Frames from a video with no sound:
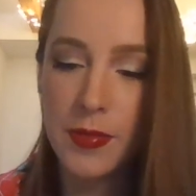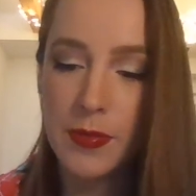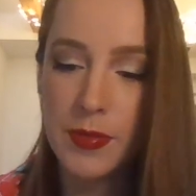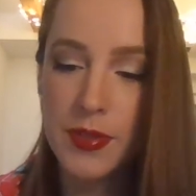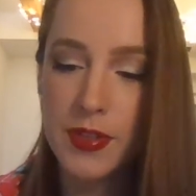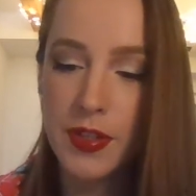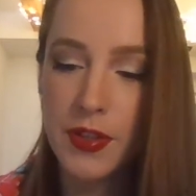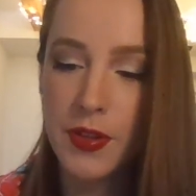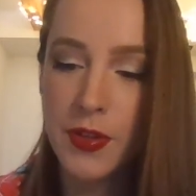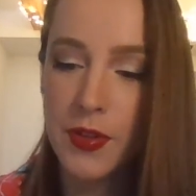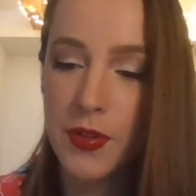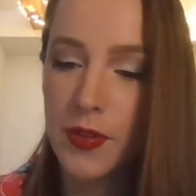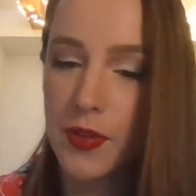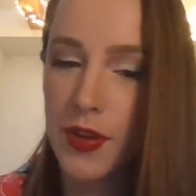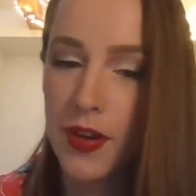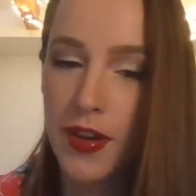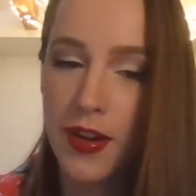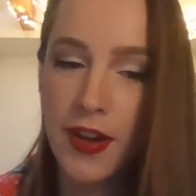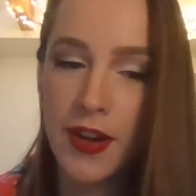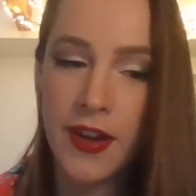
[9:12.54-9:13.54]
So
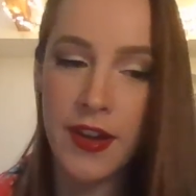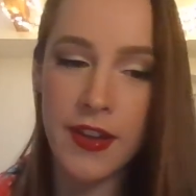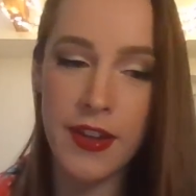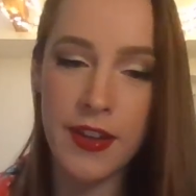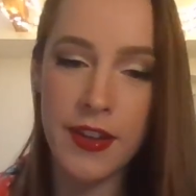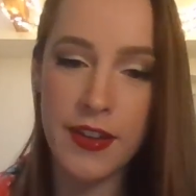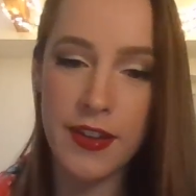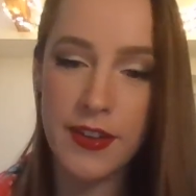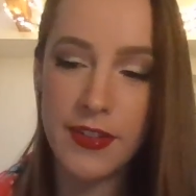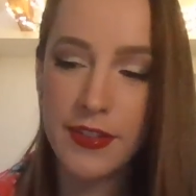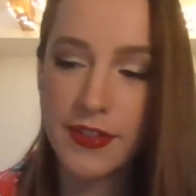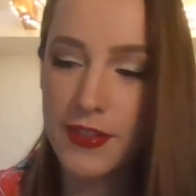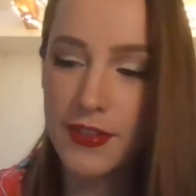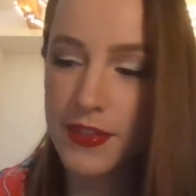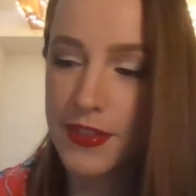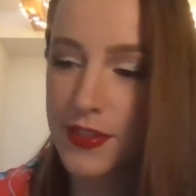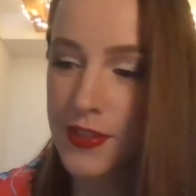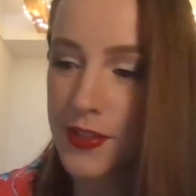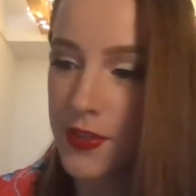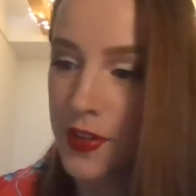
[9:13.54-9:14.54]
I
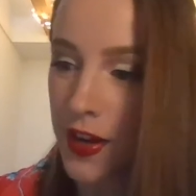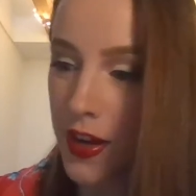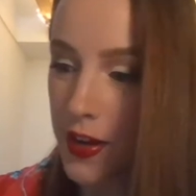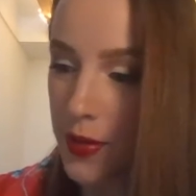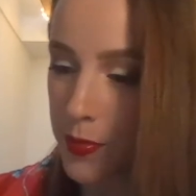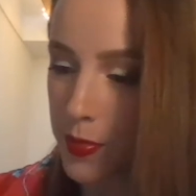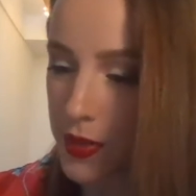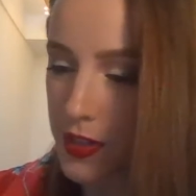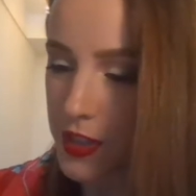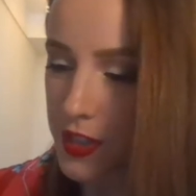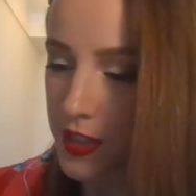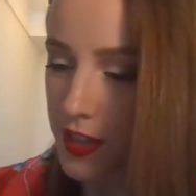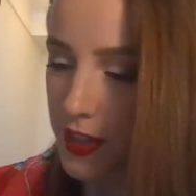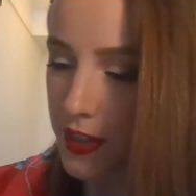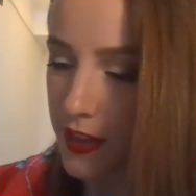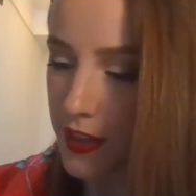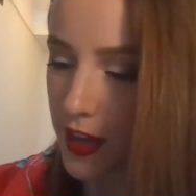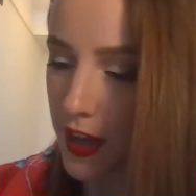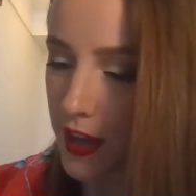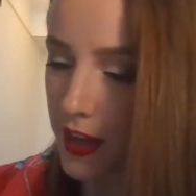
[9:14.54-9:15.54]
do not
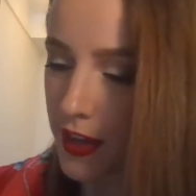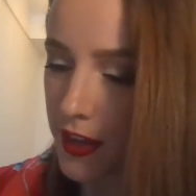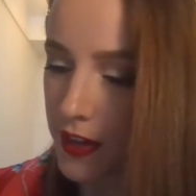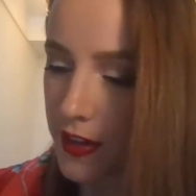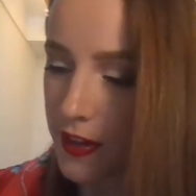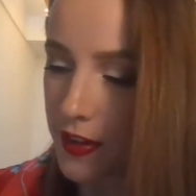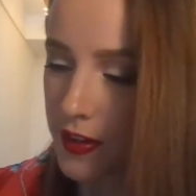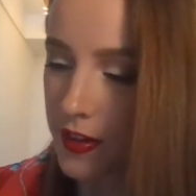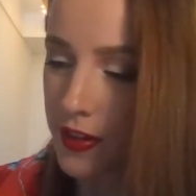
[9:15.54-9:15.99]
appreciate that.